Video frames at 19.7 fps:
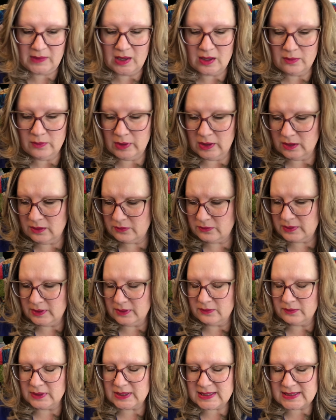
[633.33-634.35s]
Well,
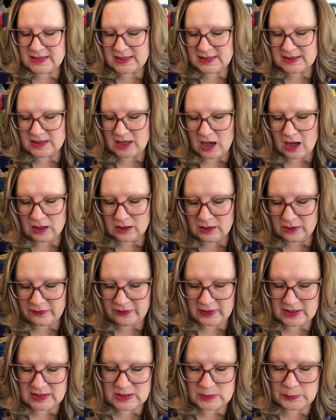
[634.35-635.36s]
Rick says all of
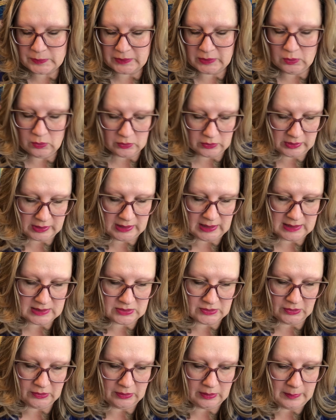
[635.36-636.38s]
his pre-order kits
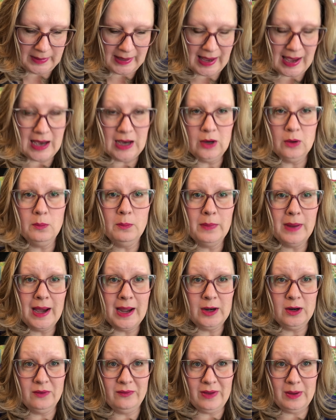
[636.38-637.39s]
are going to be out by
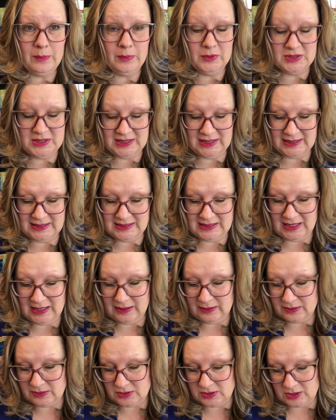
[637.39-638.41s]
November
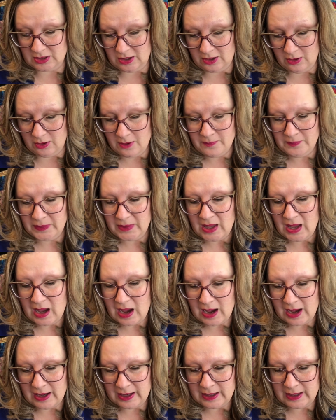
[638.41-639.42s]
16th. So
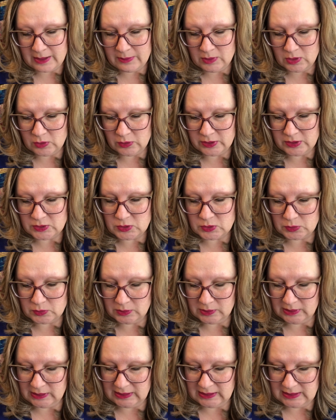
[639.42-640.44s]
I am going to
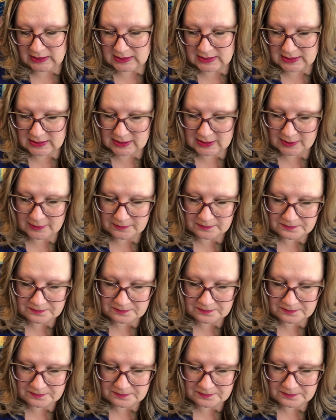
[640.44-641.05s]
release